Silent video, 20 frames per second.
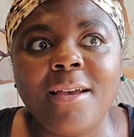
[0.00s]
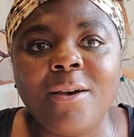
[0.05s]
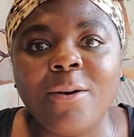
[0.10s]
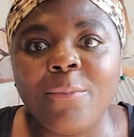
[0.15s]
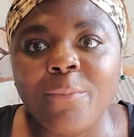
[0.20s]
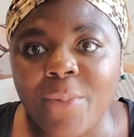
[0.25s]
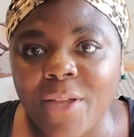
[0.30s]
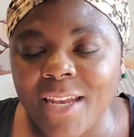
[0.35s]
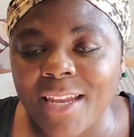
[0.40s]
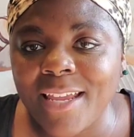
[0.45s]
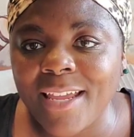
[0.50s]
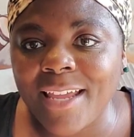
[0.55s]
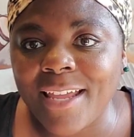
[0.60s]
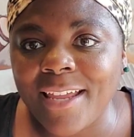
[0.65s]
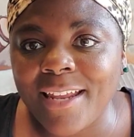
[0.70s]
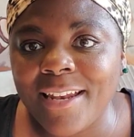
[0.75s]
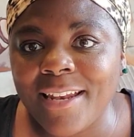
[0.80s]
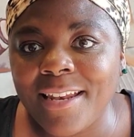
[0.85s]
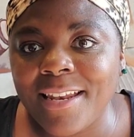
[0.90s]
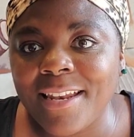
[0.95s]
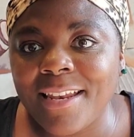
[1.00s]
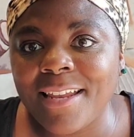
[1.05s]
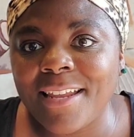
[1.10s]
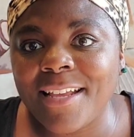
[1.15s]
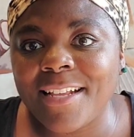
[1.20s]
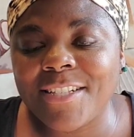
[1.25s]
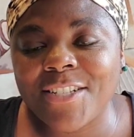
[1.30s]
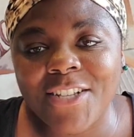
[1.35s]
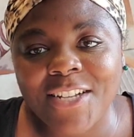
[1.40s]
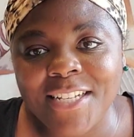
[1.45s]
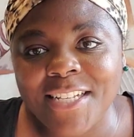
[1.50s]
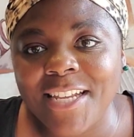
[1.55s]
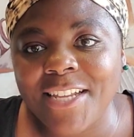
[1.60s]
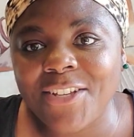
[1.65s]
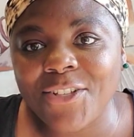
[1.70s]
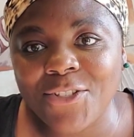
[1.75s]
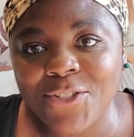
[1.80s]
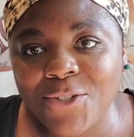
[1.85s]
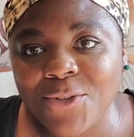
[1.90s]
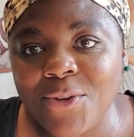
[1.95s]
But again, it's going to take
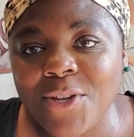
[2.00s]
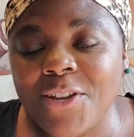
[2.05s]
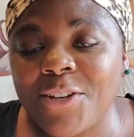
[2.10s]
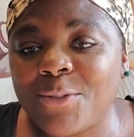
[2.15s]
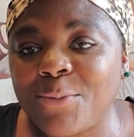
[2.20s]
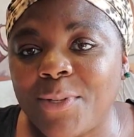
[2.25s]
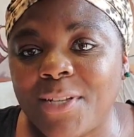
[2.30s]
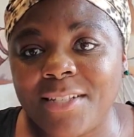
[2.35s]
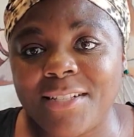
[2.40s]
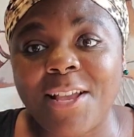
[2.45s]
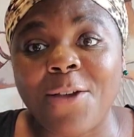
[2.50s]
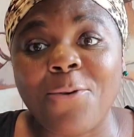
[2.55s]
us 2 years because I